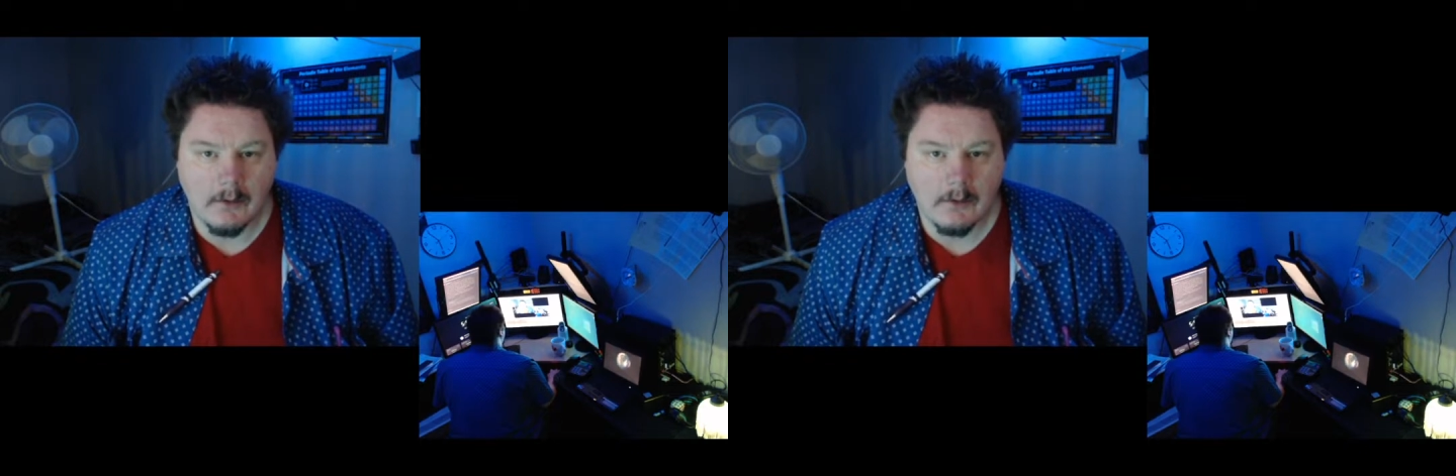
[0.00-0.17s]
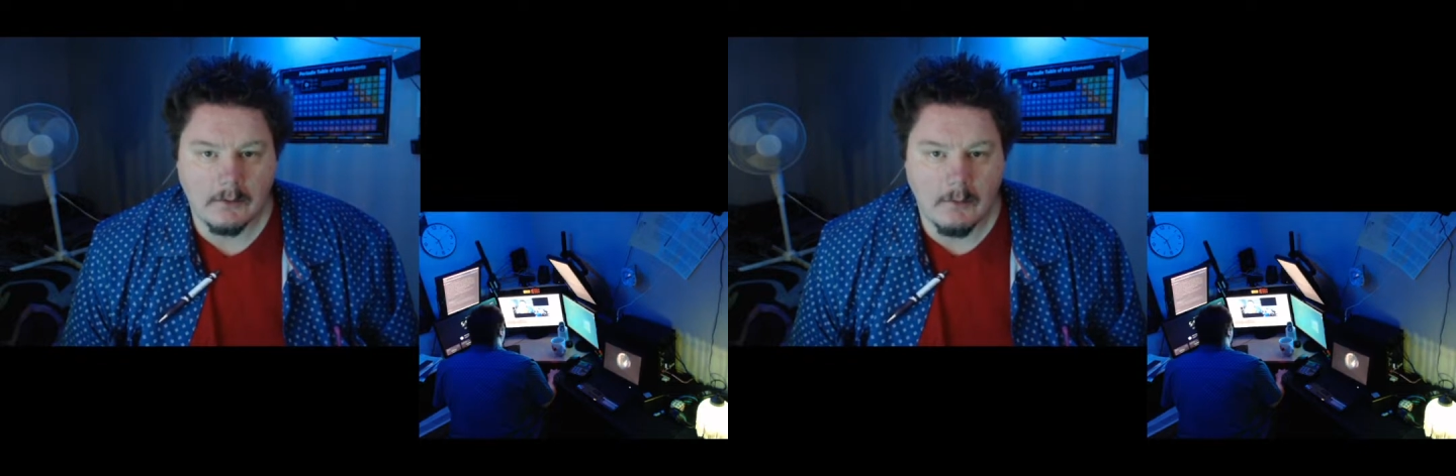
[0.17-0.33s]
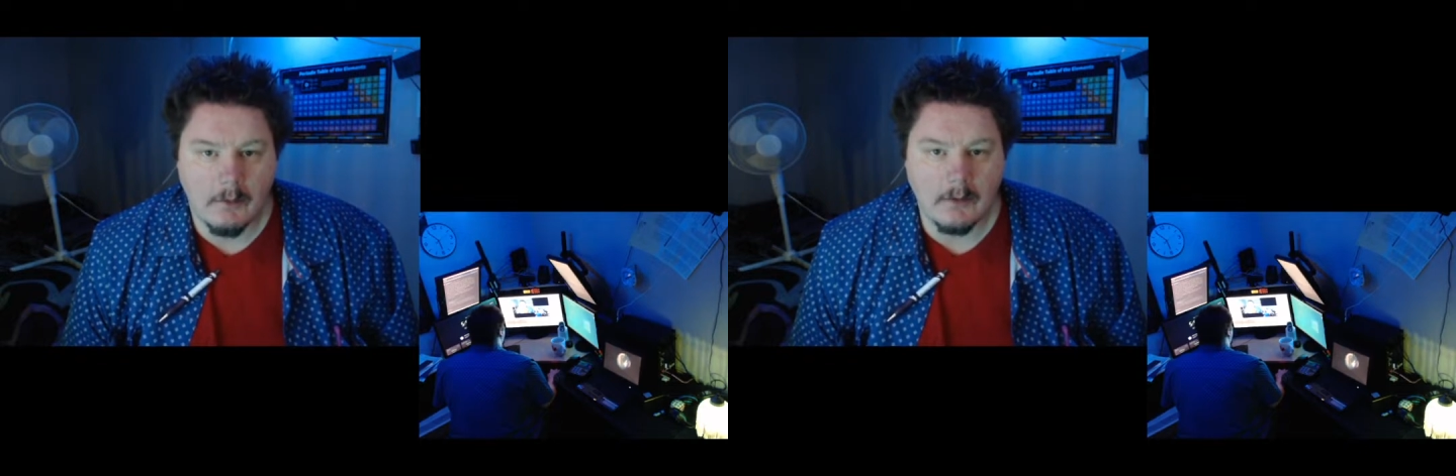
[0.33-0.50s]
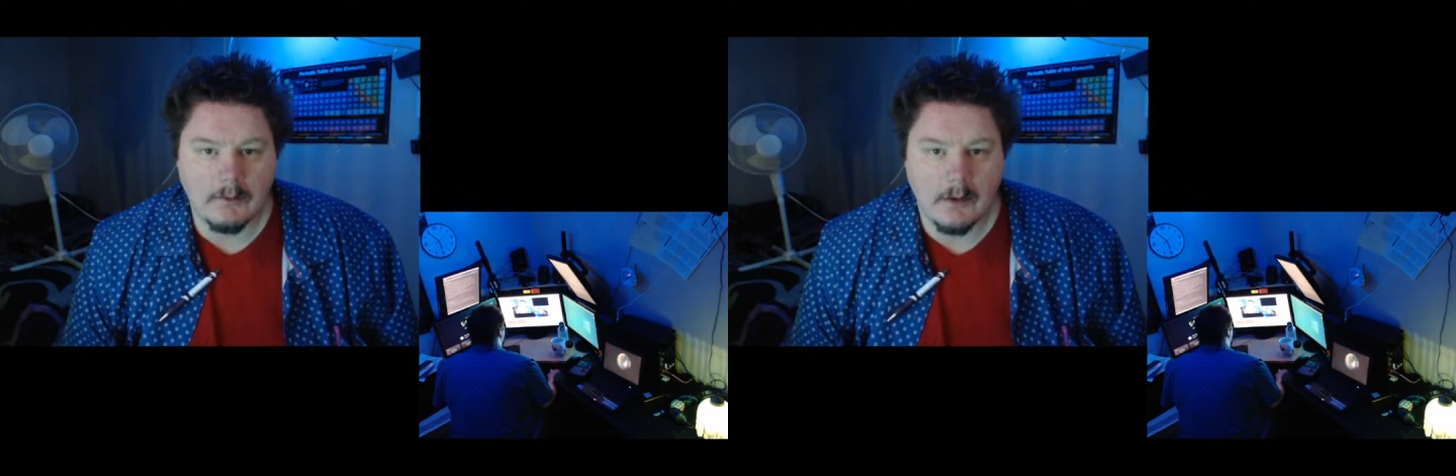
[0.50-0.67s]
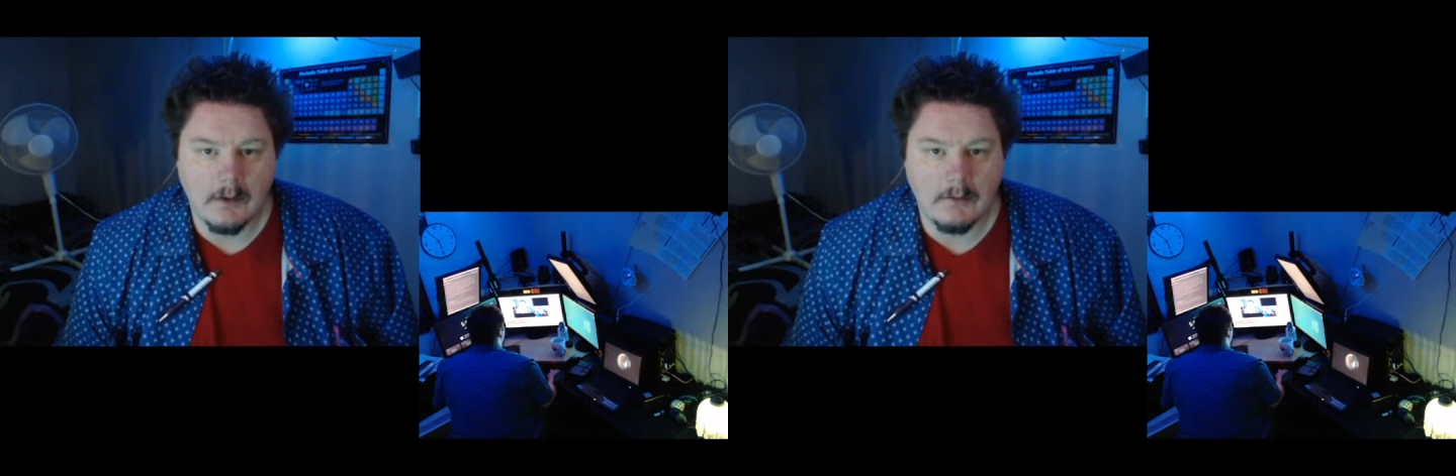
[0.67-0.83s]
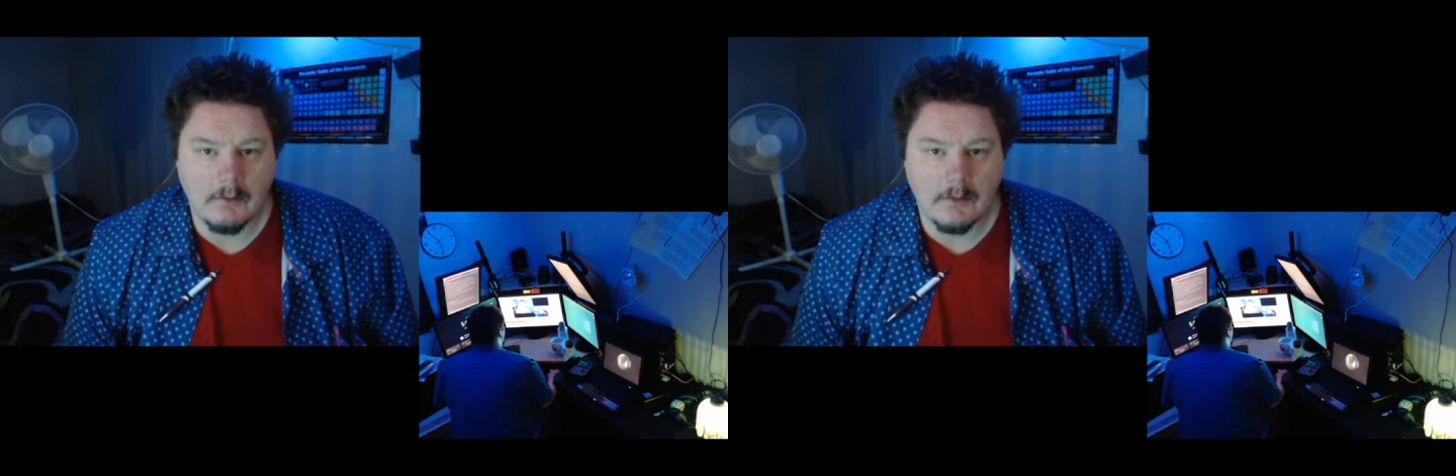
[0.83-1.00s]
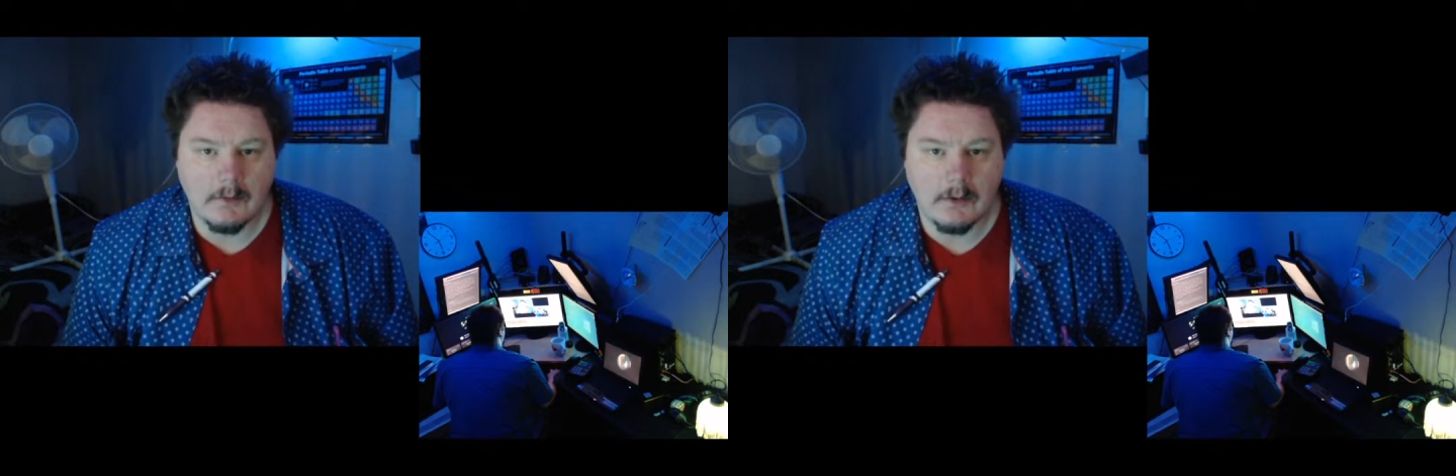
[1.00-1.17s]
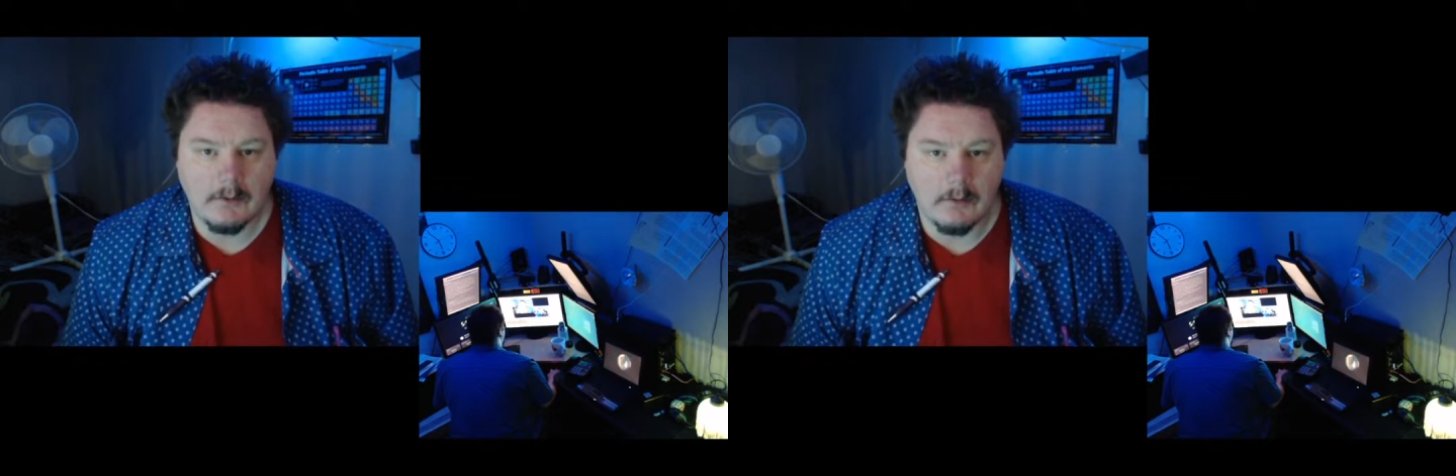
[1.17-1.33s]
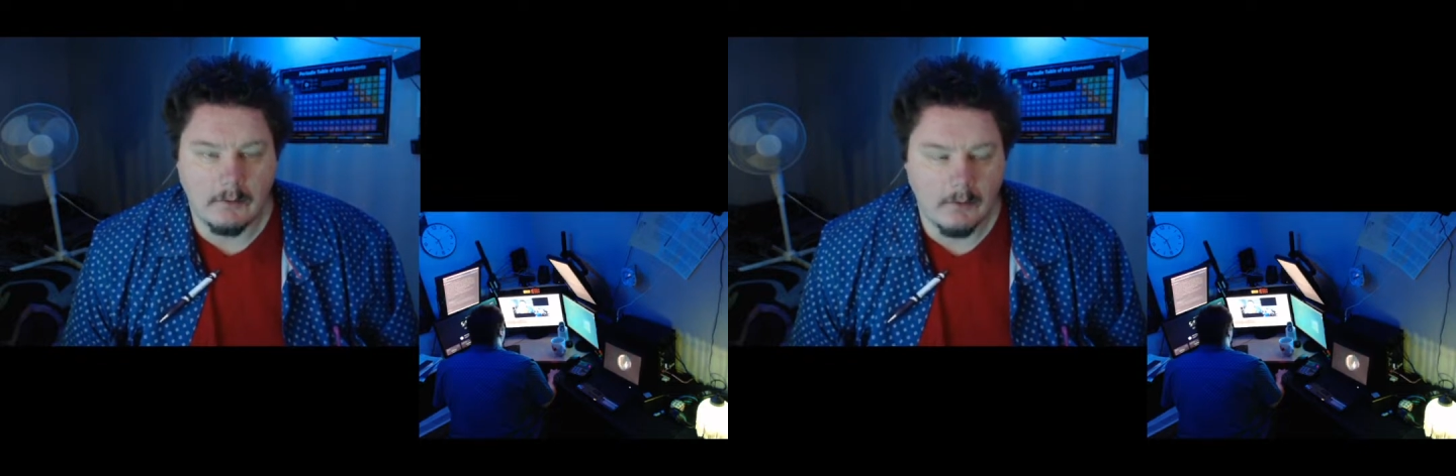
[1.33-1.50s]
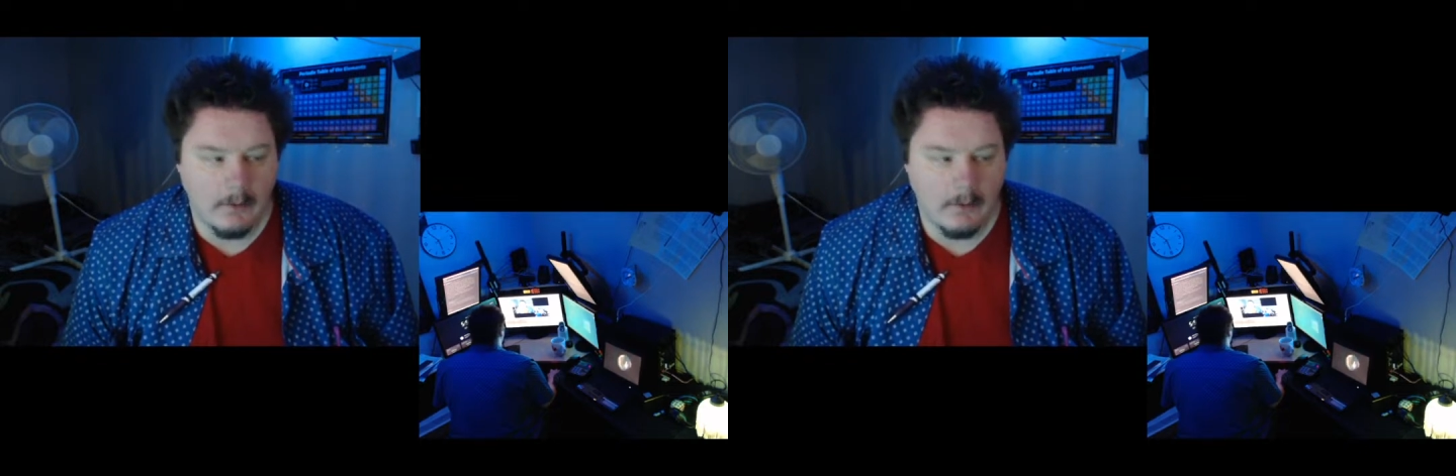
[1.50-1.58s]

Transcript: 2022.